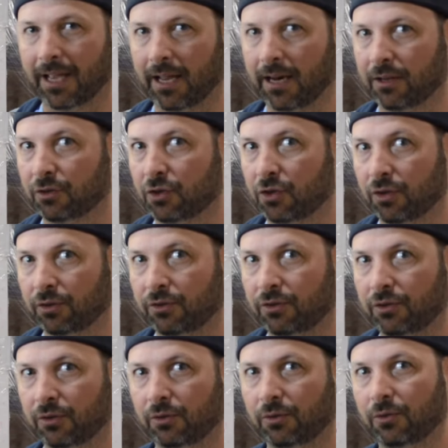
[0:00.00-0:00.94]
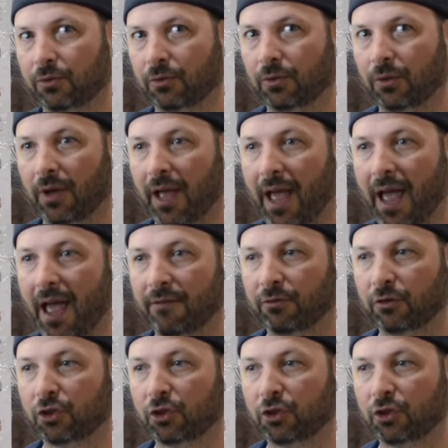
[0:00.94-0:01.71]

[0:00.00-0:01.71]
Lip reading: and it's good to have you